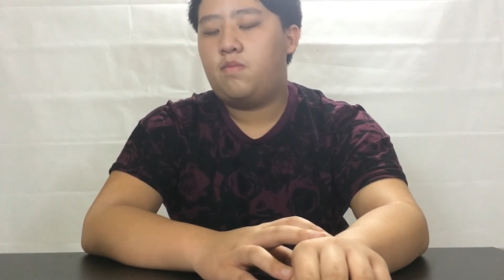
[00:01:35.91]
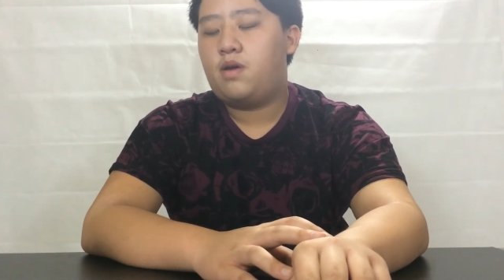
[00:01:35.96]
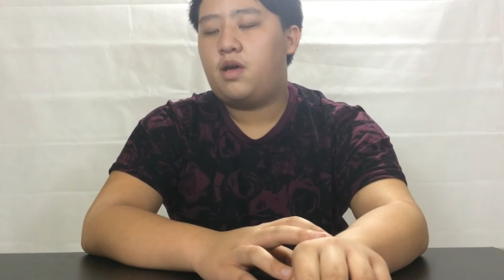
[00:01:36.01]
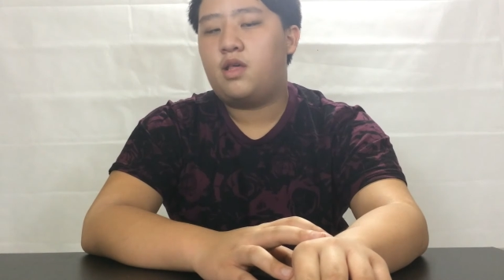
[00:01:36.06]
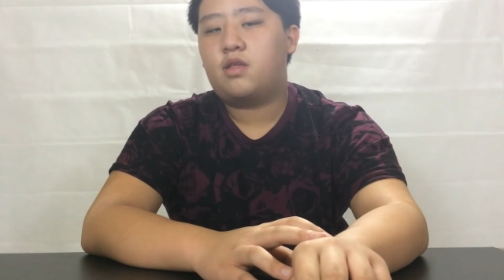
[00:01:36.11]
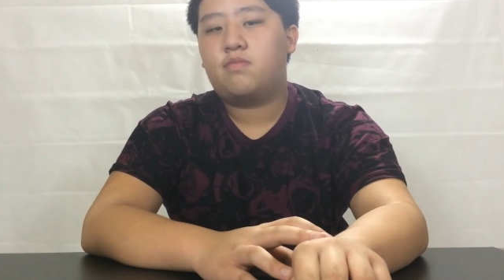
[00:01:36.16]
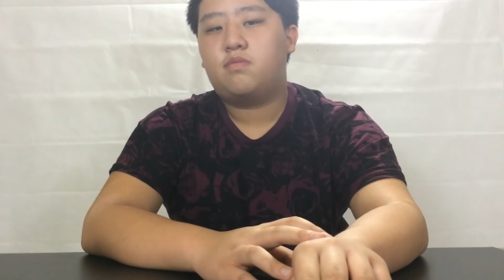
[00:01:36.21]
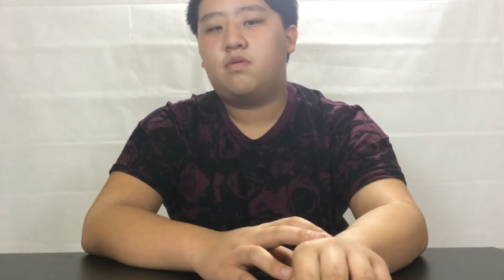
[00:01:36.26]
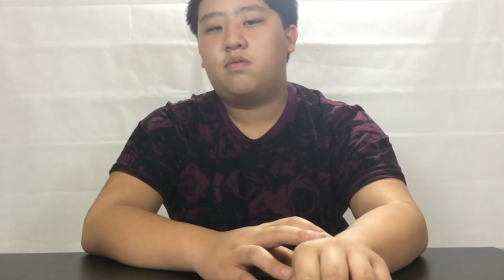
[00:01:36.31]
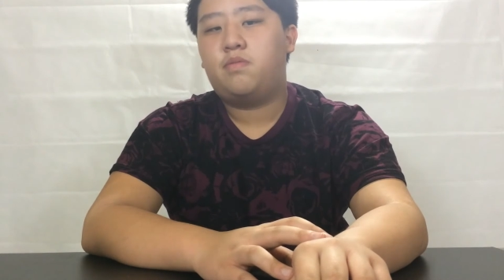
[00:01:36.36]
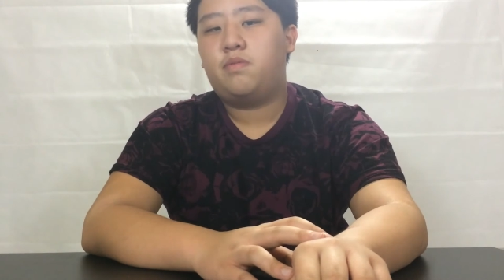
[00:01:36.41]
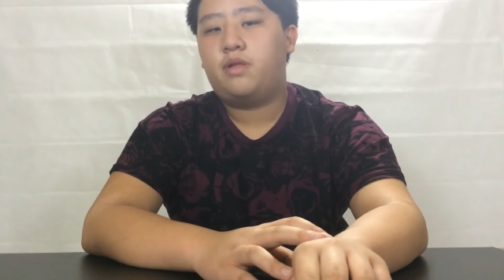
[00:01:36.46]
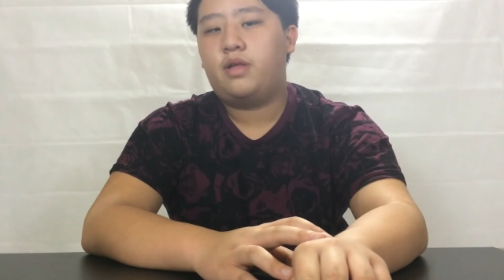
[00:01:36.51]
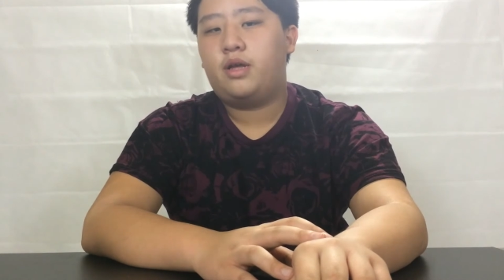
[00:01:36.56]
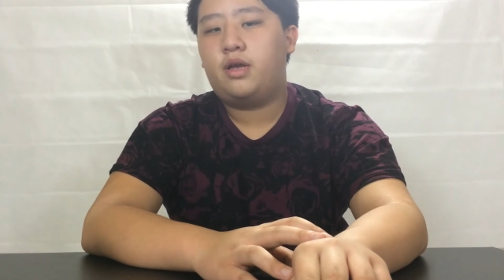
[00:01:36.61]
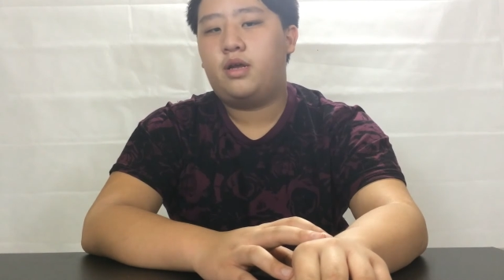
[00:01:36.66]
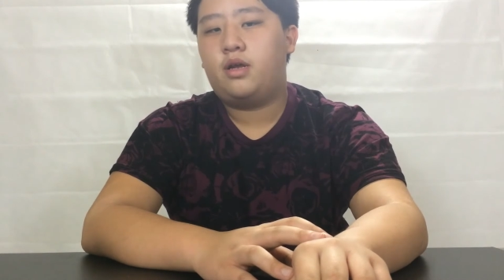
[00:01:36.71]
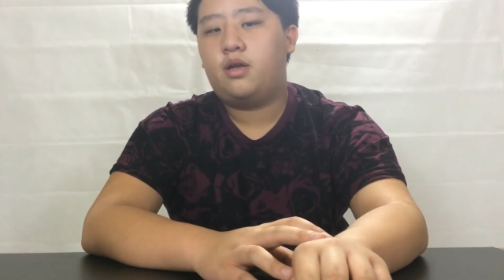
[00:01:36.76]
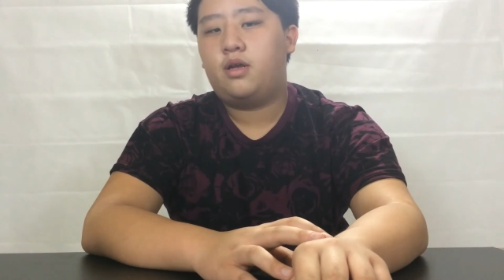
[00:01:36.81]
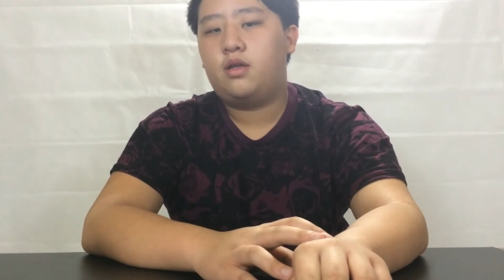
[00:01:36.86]
basketball
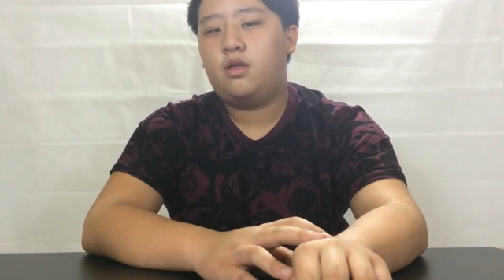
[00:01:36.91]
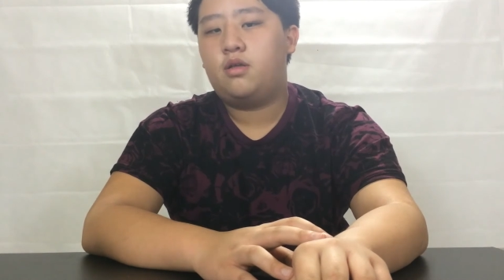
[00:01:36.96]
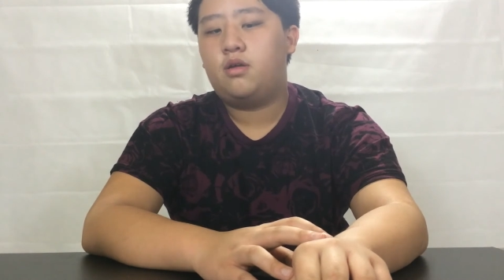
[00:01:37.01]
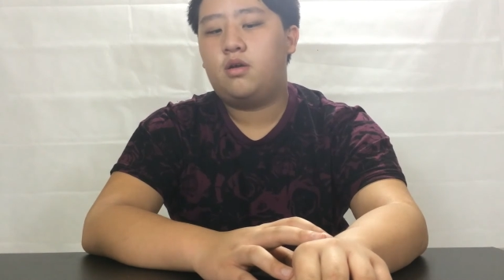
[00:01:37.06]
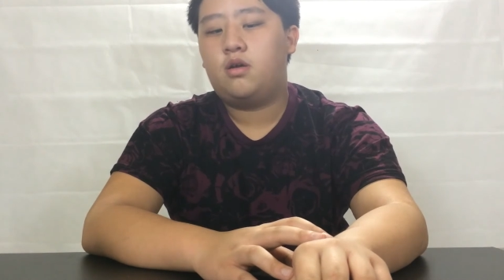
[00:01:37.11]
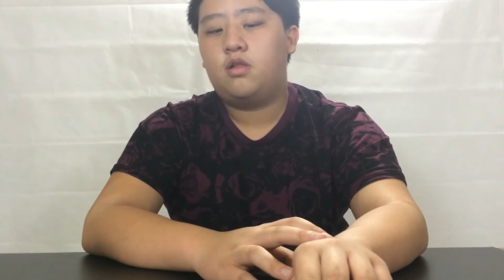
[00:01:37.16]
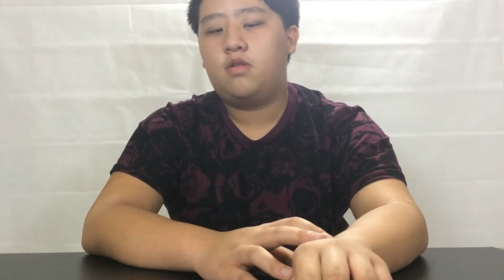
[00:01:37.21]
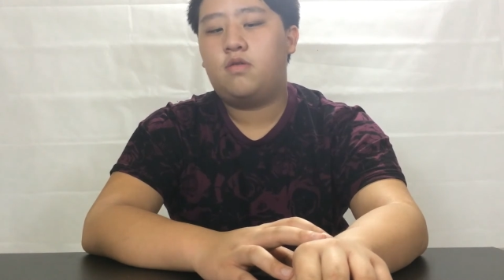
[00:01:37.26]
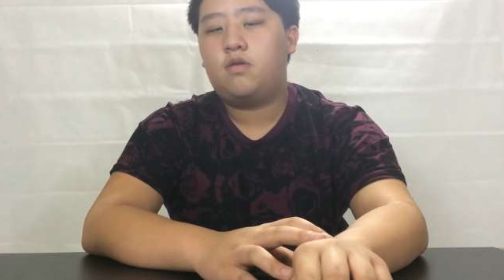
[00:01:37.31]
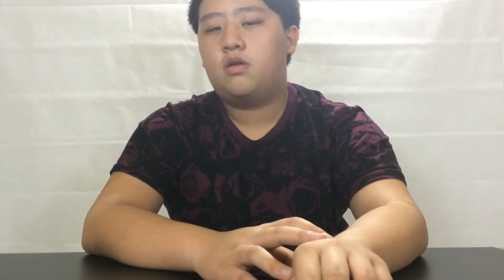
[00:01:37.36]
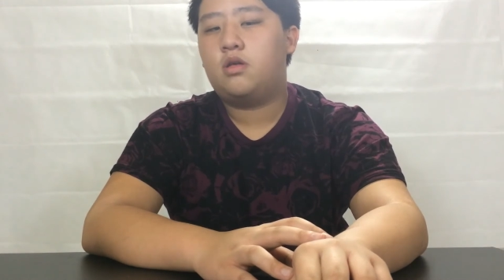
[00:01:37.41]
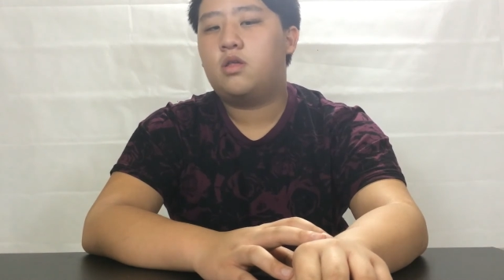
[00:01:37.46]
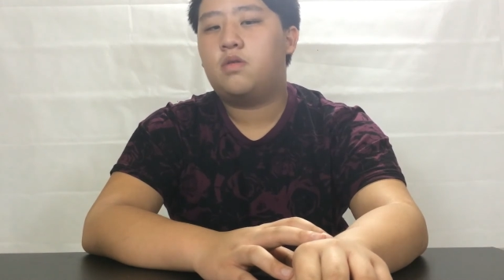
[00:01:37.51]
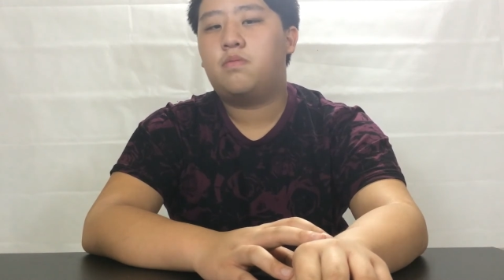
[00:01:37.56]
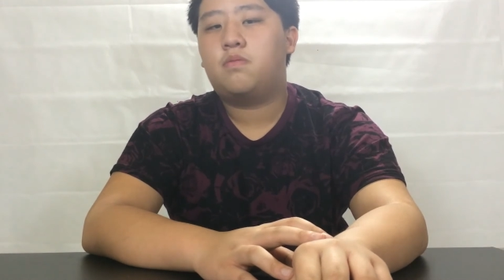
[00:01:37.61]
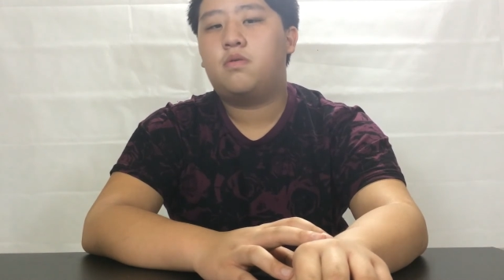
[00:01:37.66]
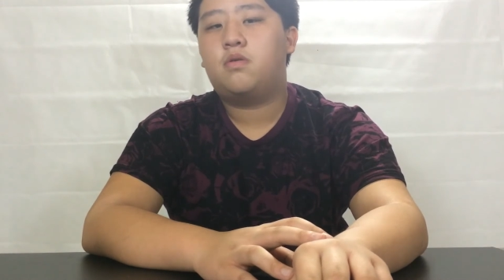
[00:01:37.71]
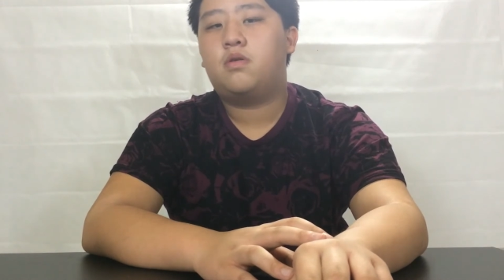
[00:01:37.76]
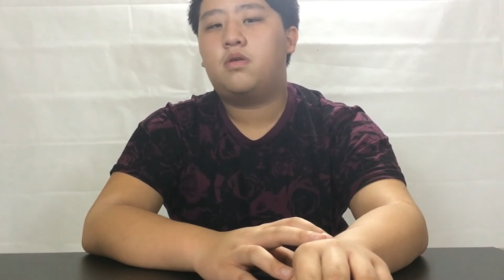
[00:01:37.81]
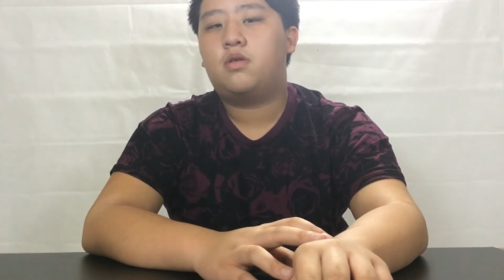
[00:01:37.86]
player, all around
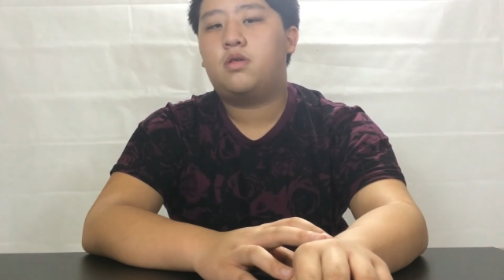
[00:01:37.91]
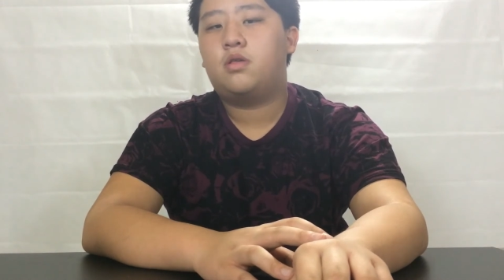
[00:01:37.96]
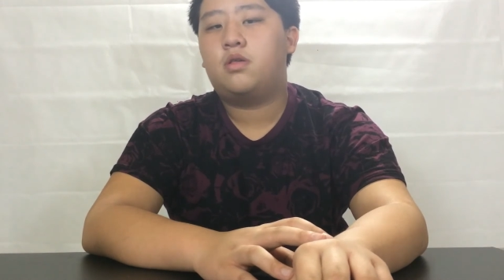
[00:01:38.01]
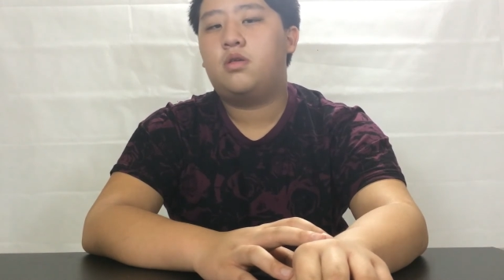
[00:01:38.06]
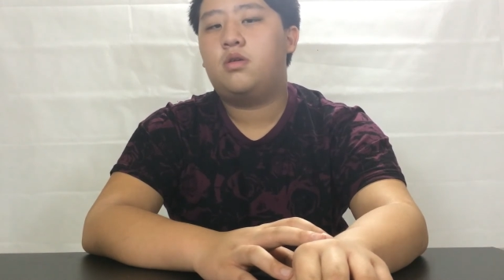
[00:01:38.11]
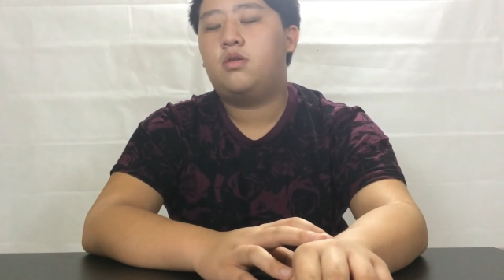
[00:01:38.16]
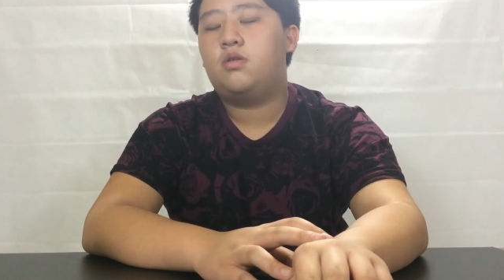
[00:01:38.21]
sports.